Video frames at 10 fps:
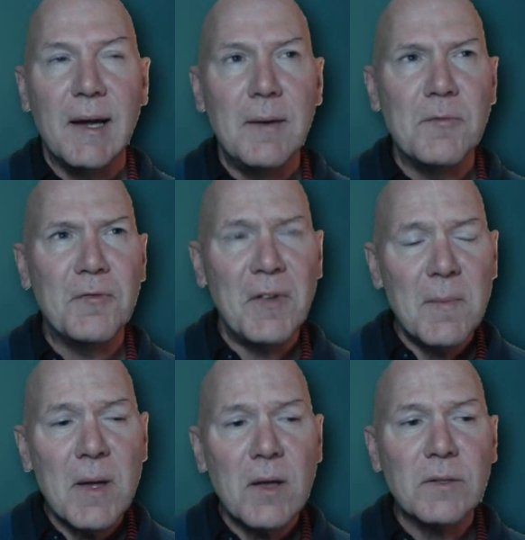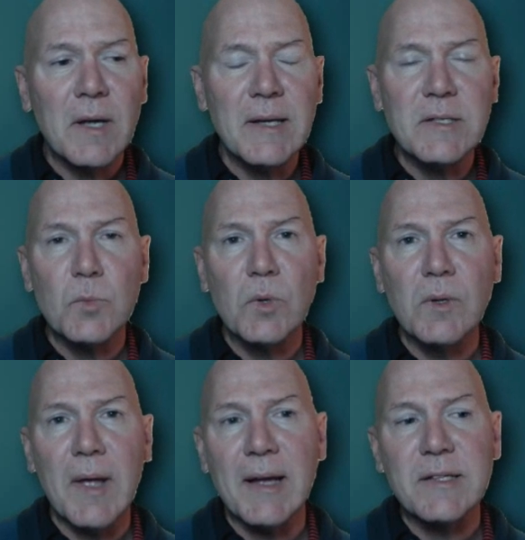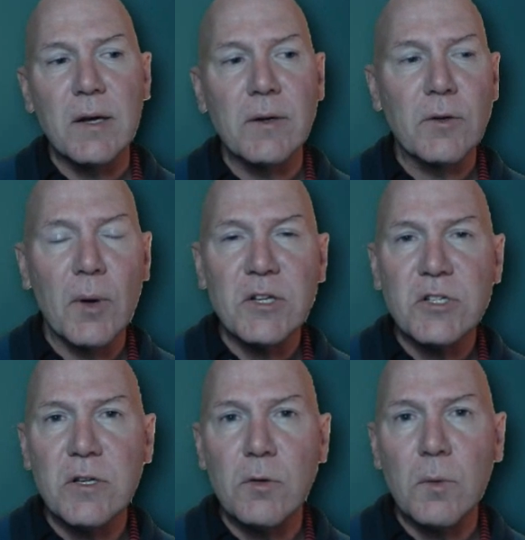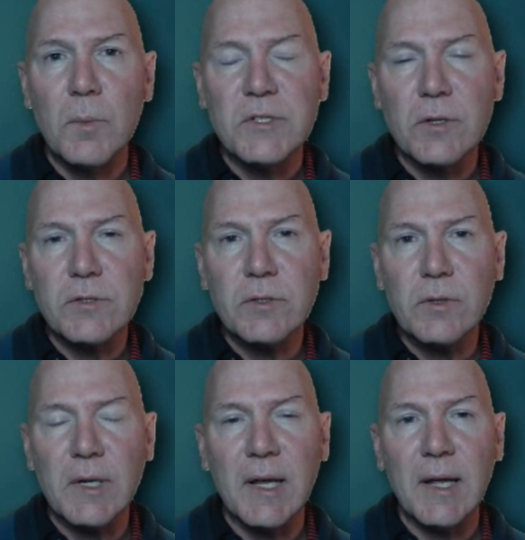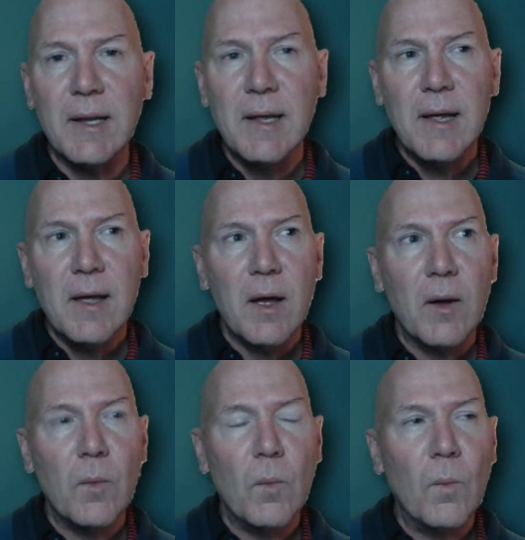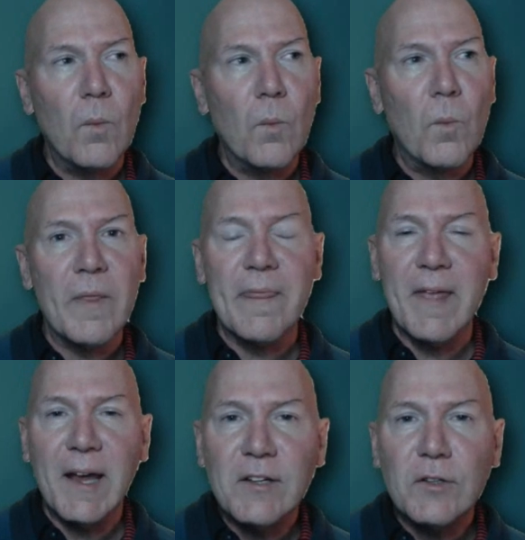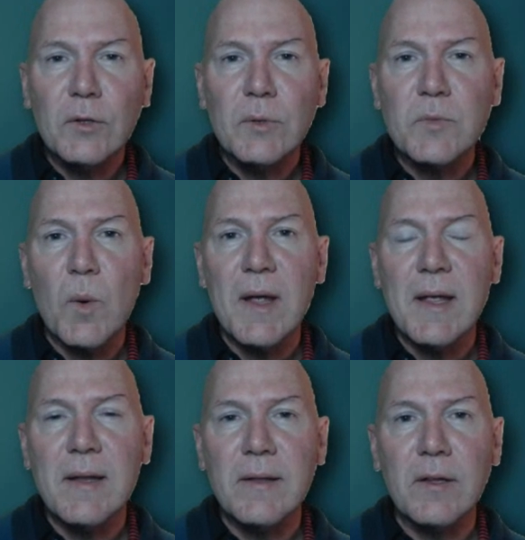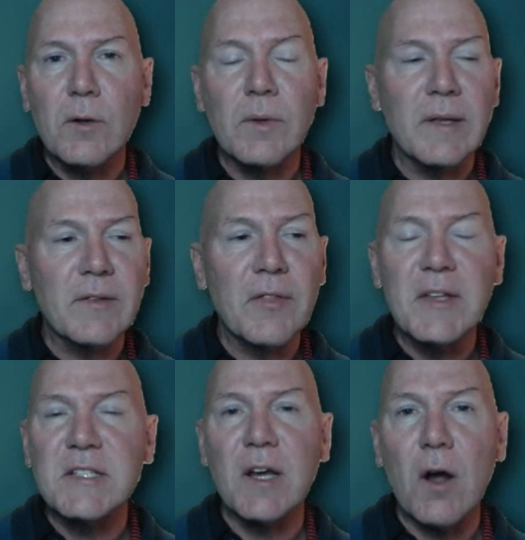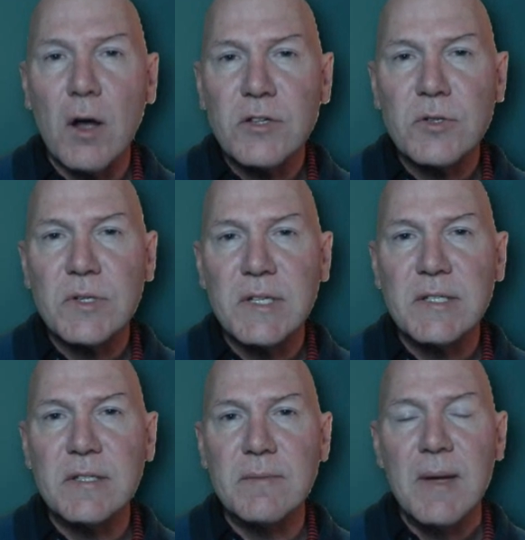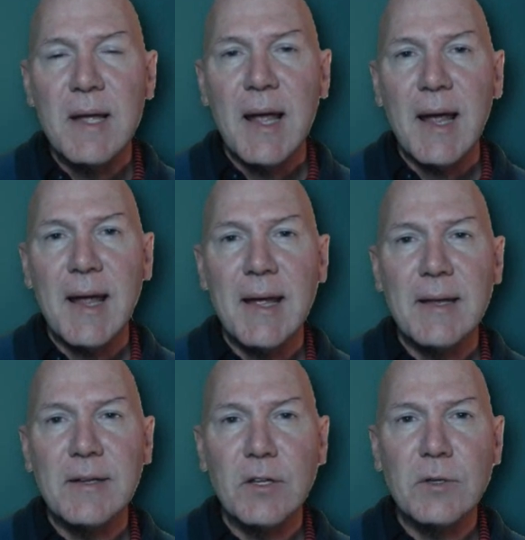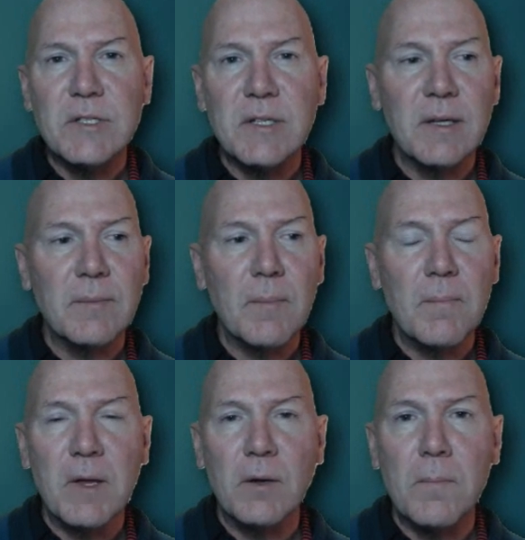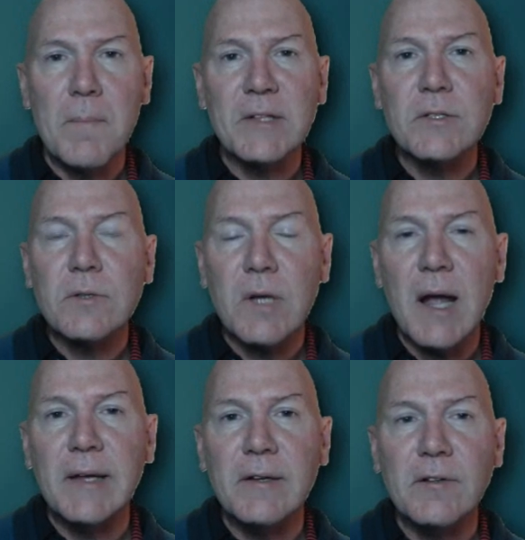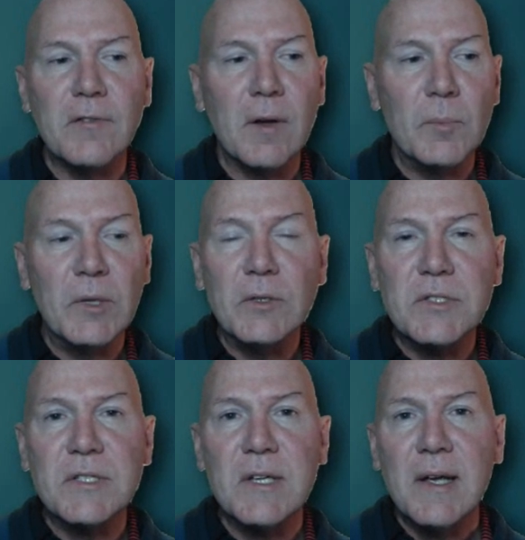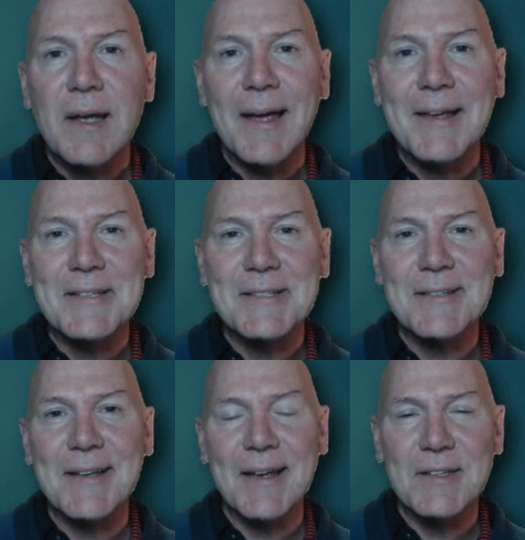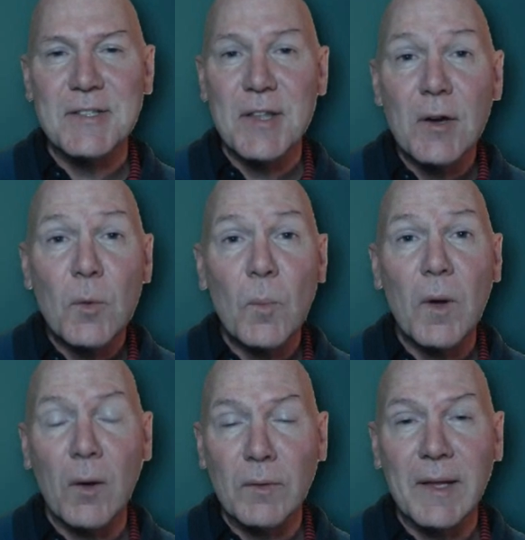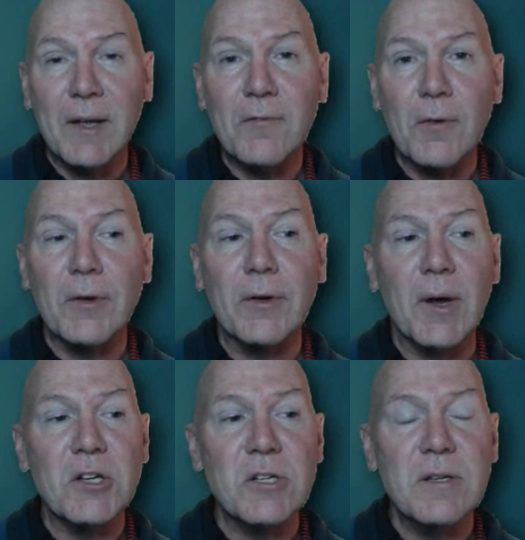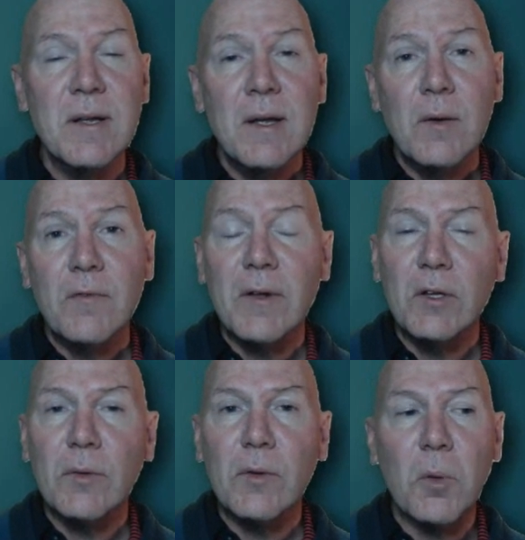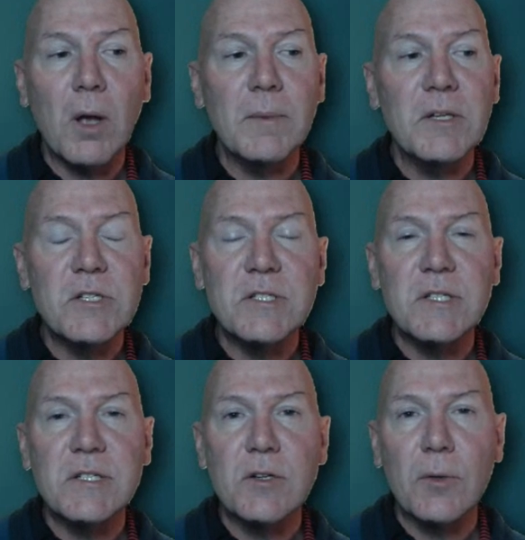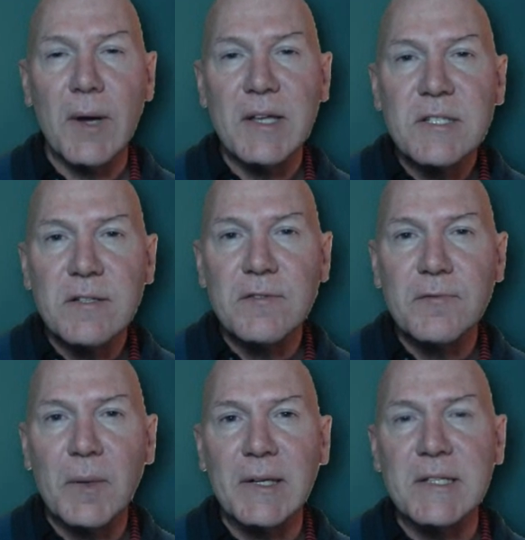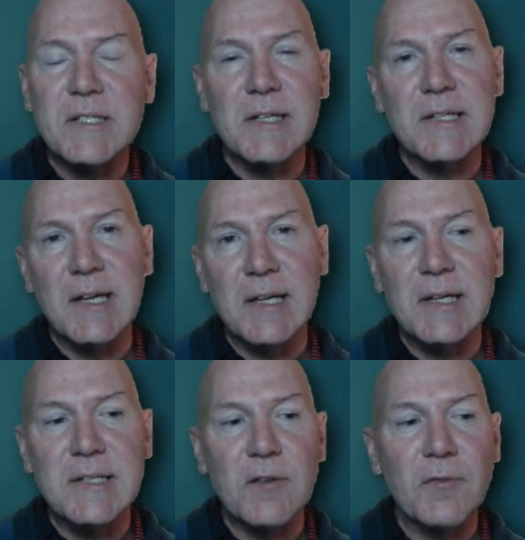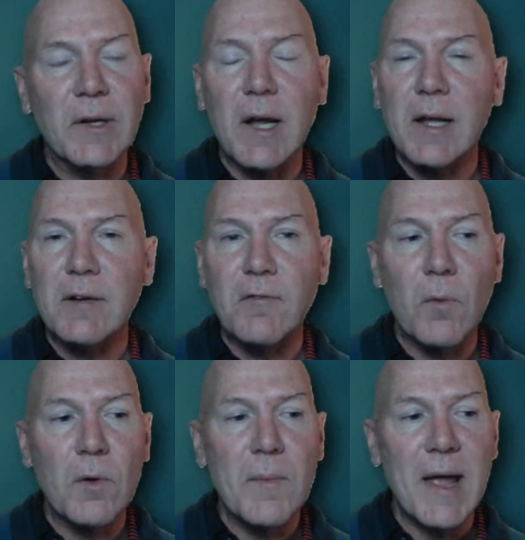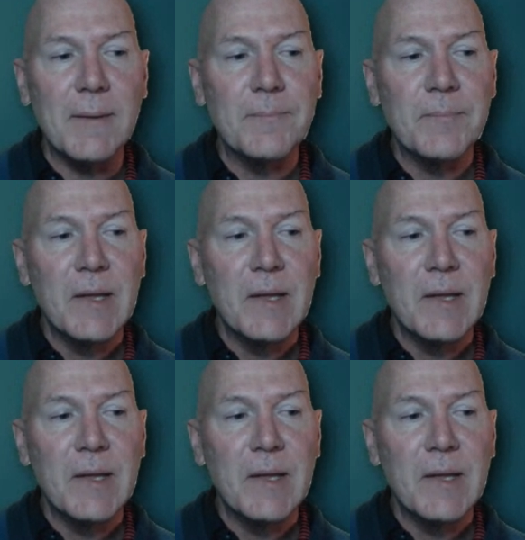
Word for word: Um, female kind of will act out aggression. You know, when we start to look at uh, what they do is when you know like the things like ostracism and using you know mental kind of abuse as as their outlet for aggression. find you know they're probably just as aggressive, but it's in a in a different kind of format.